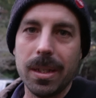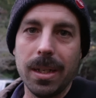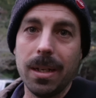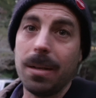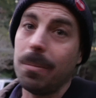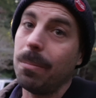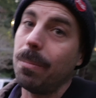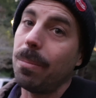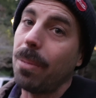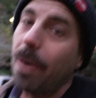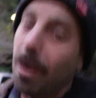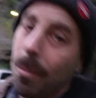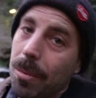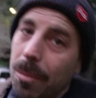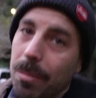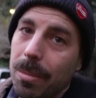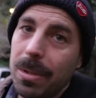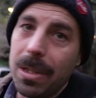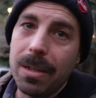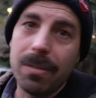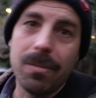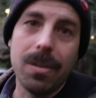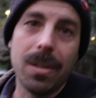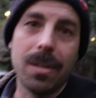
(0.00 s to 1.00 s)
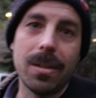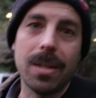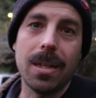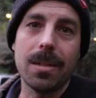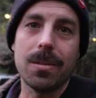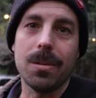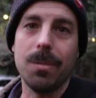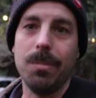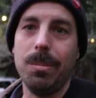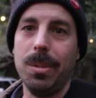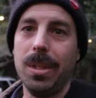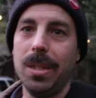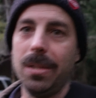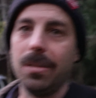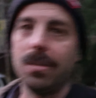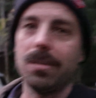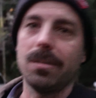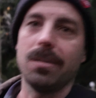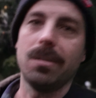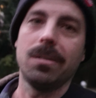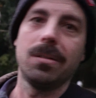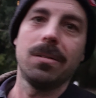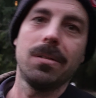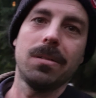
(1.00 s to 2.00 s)
and probably even a desert
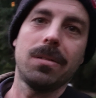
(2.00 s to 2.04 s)
beast.